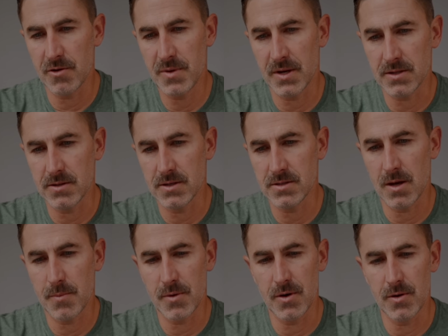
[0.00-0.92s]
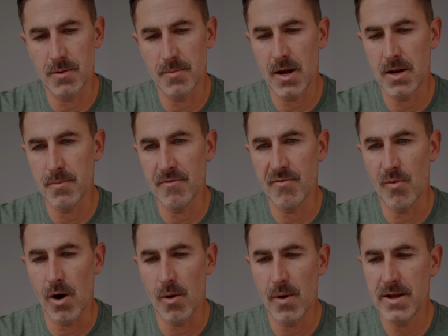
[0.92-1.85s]
picked this up or known about it
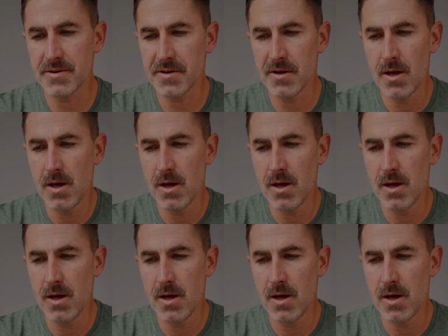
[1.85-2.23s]
before I went.